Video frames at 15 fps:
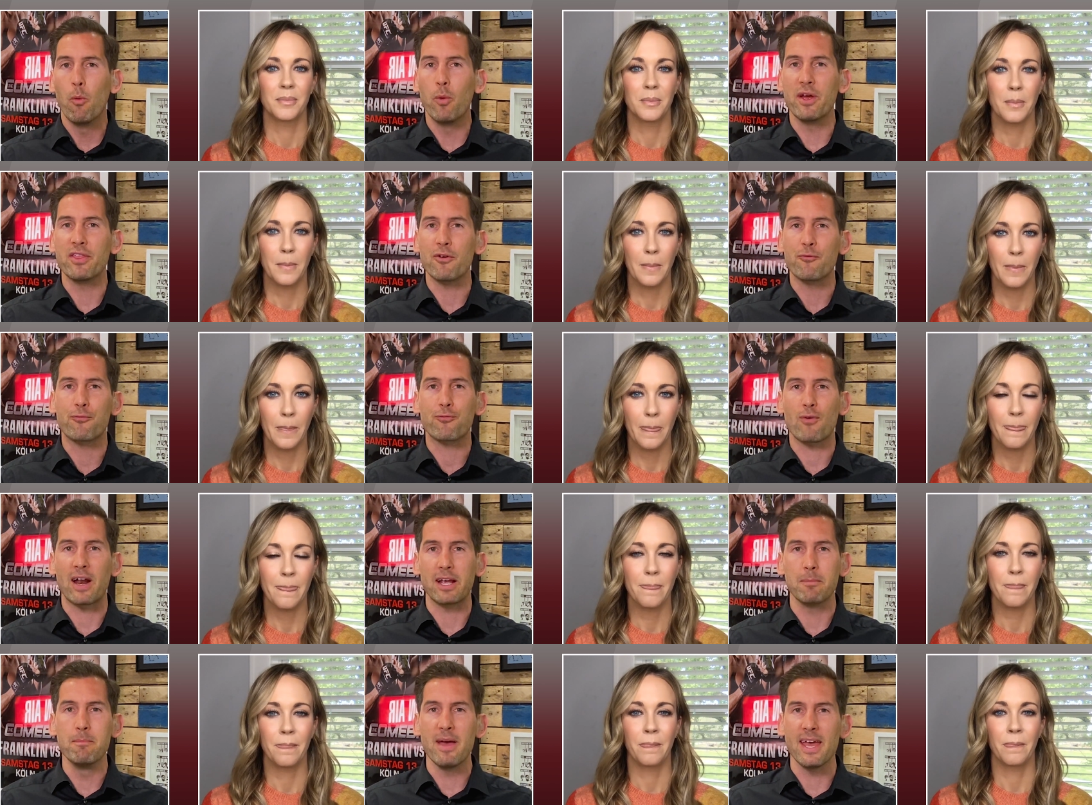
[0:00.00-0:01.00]
Speaker 1: with
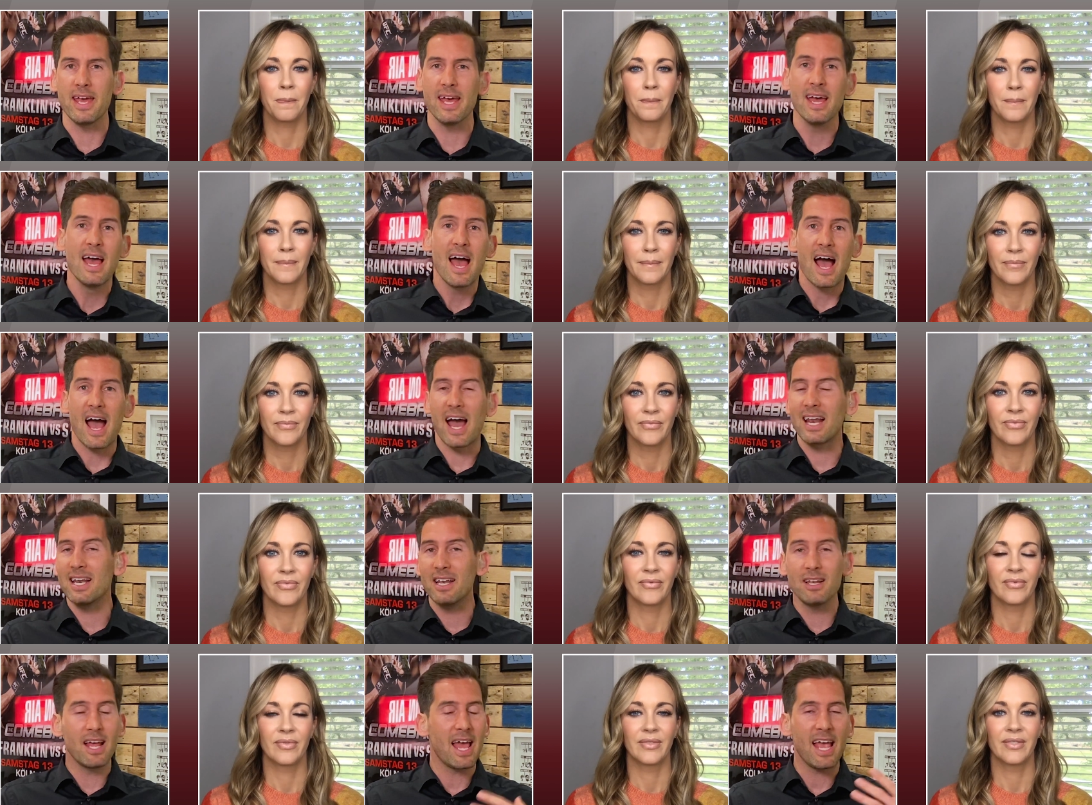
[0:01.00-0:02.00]
Frank Mir.
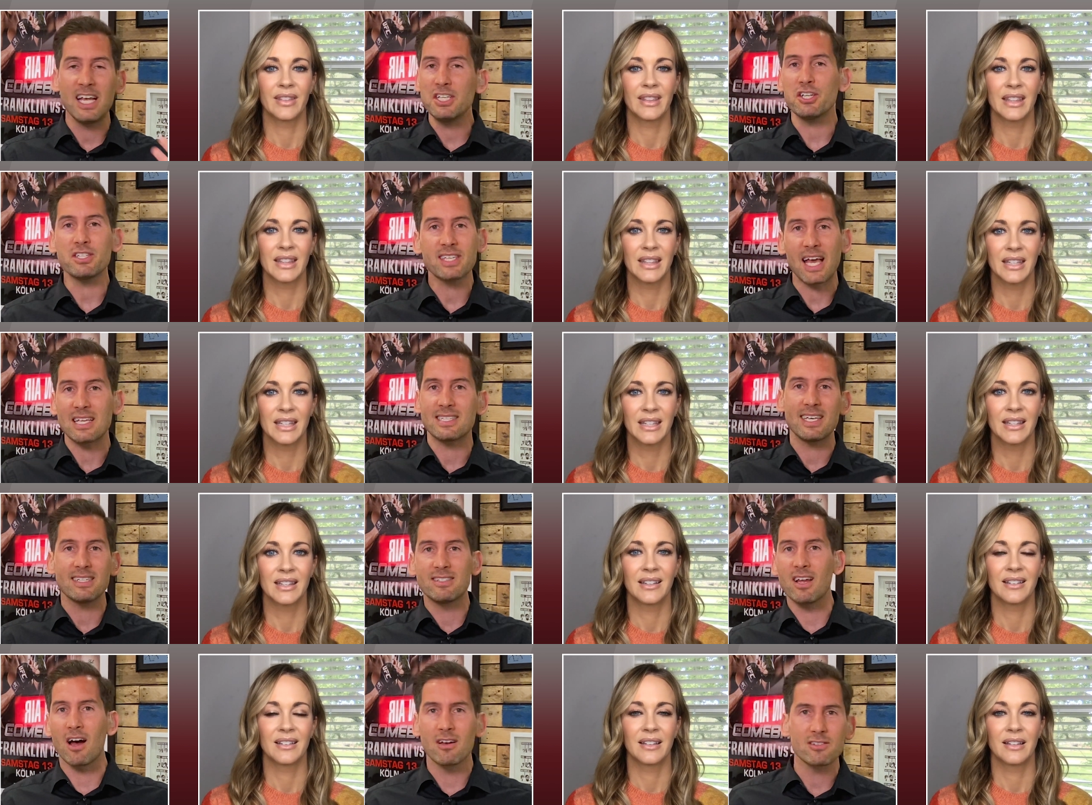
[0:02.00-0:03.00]
And he just gets
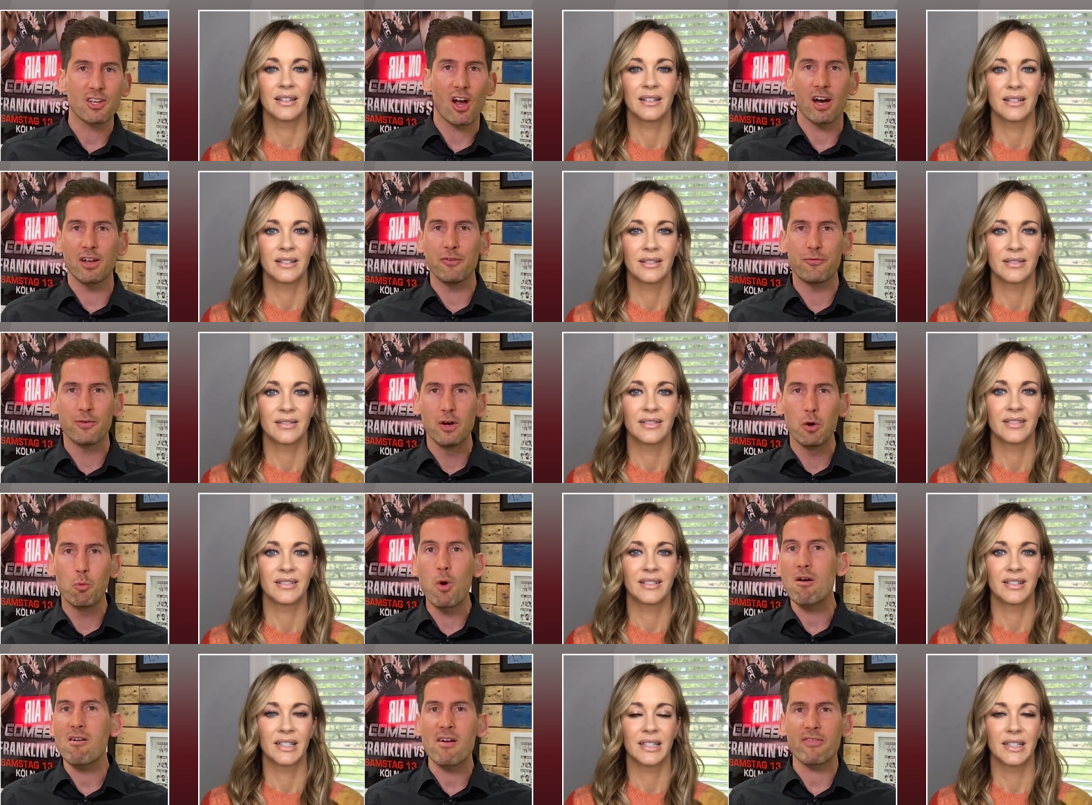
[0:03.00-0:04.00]
it done kind of
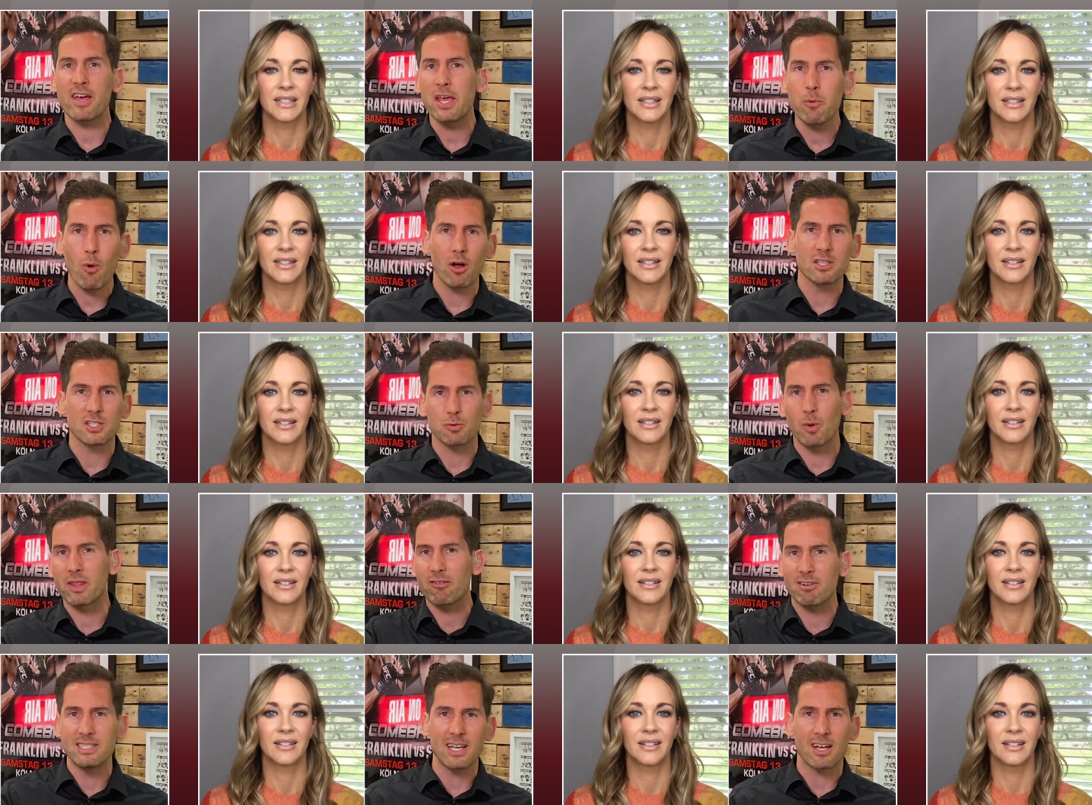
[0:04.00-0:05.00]
wherever he wants,
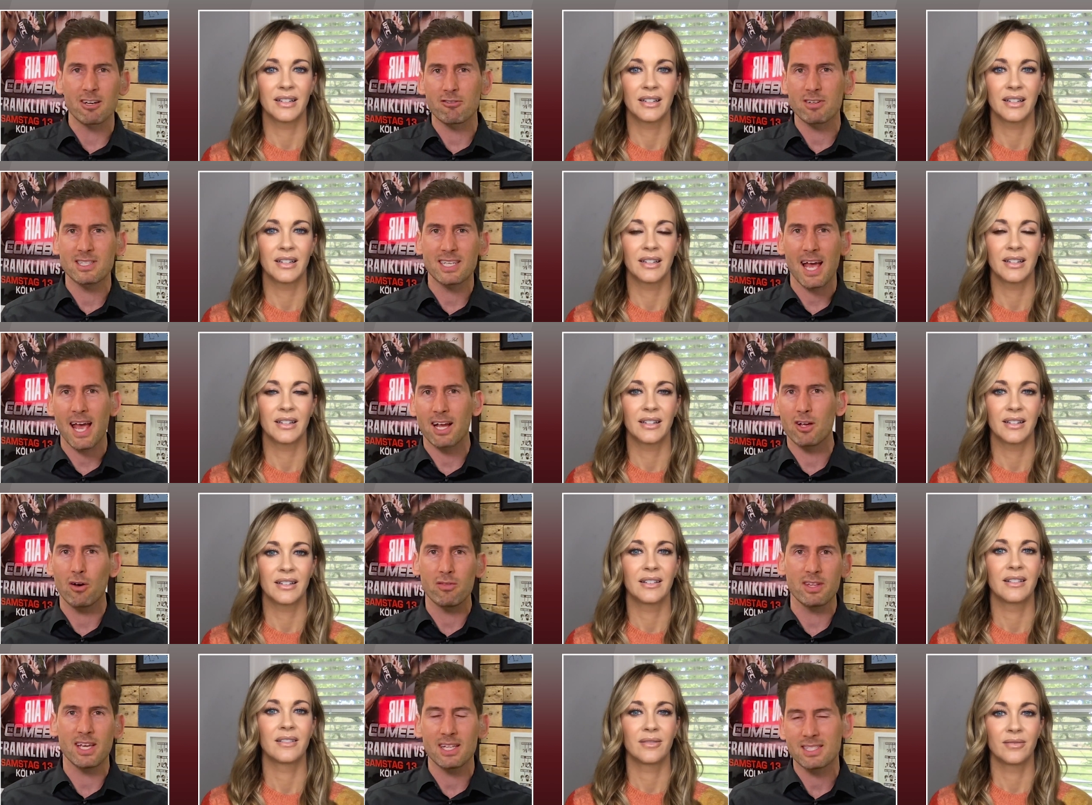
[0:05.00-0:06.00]
whether he's under attack,
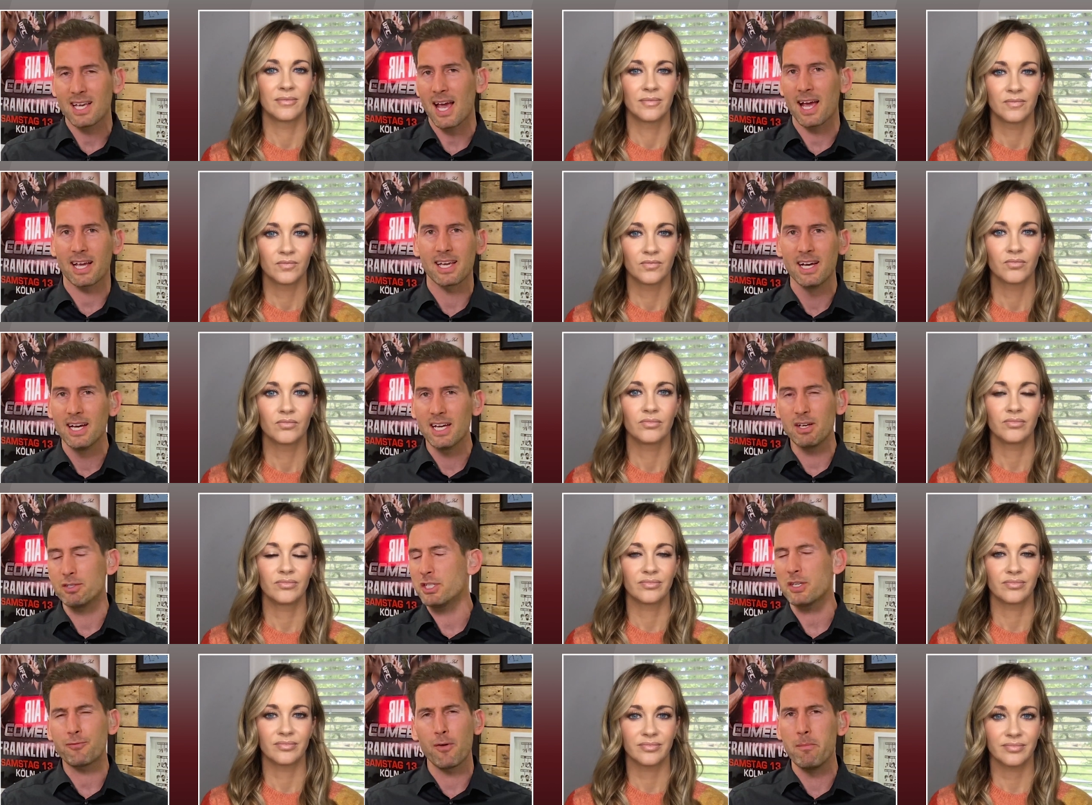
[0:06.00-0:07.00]
on the attack.
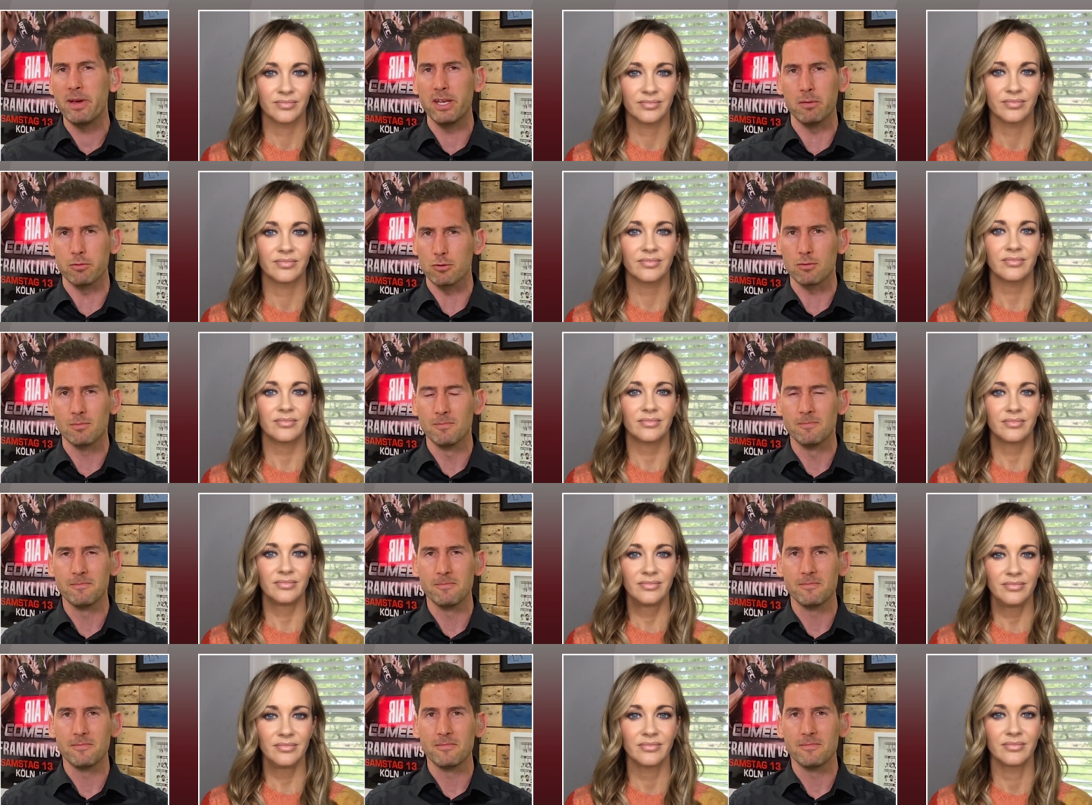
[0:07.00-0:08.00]
It, just formidable.
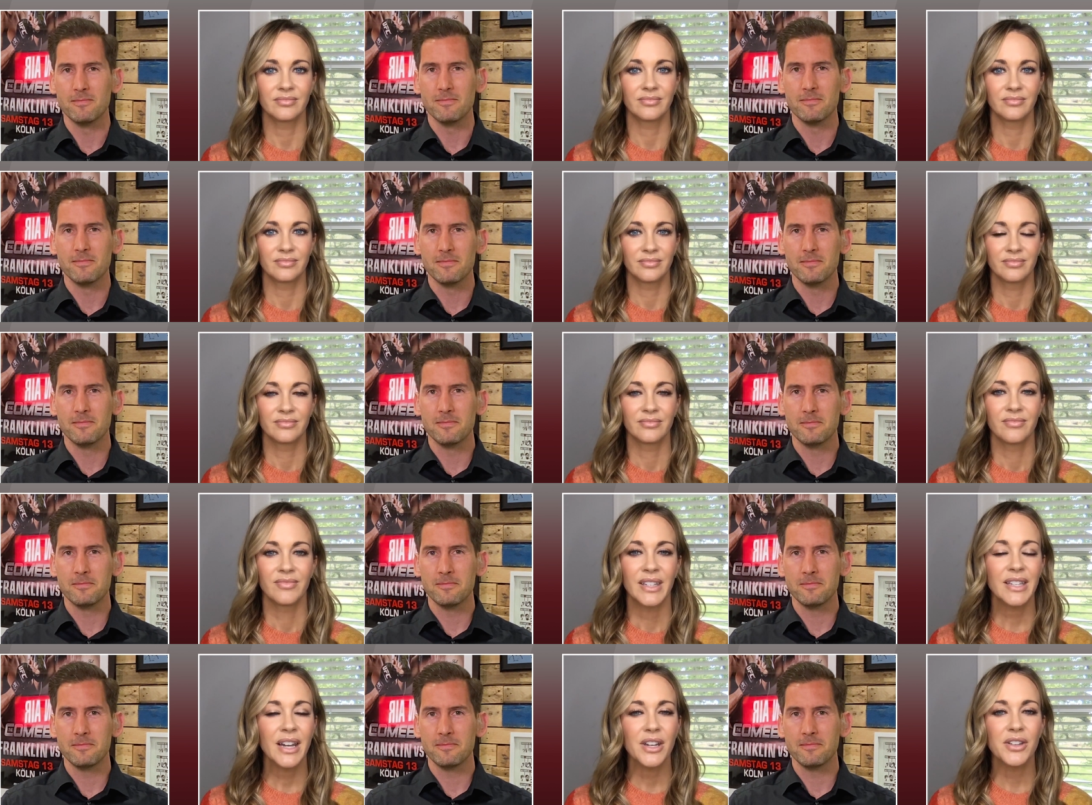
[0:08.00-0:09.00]

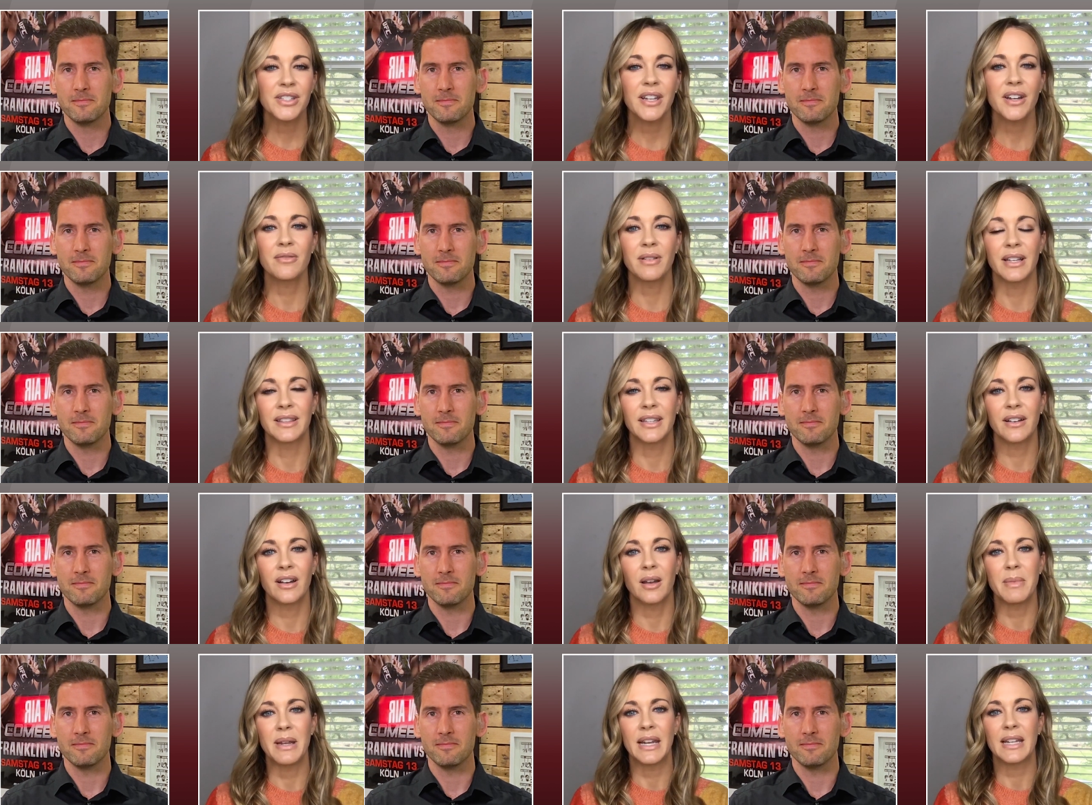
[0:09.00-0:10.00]
Speaker 2: Yeah, you said it right
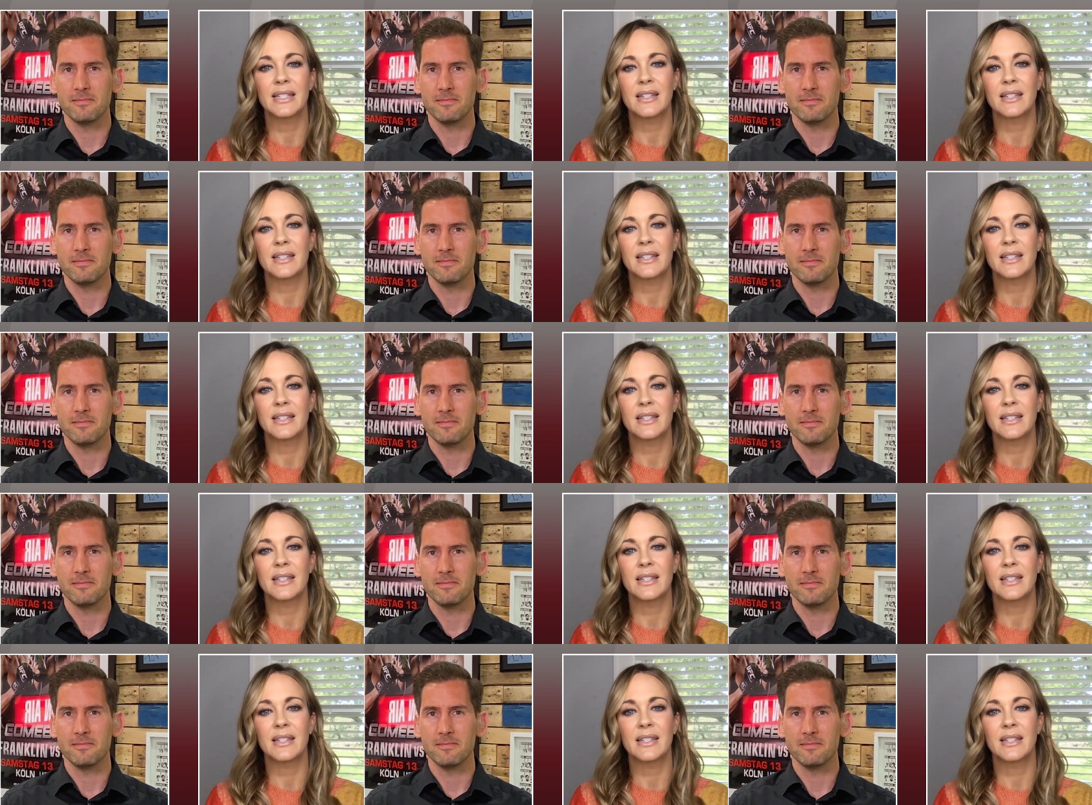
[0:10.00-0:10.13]
there. I mean,